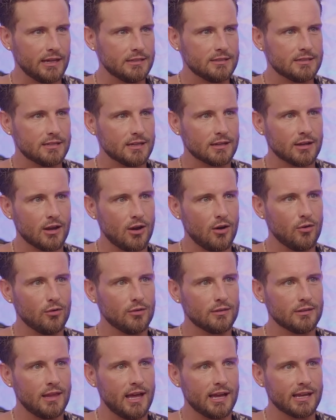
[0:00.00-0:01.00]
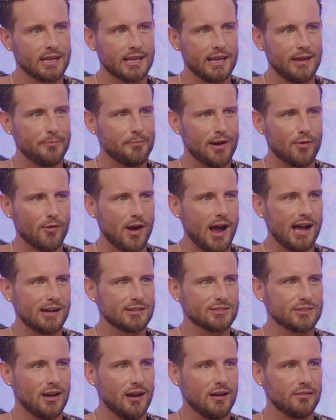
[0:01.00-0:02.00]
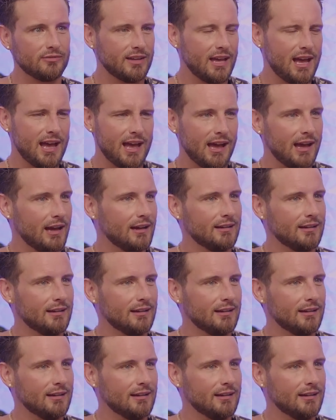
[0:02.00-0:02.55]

being like I'm going with my girlfriend. Yeah.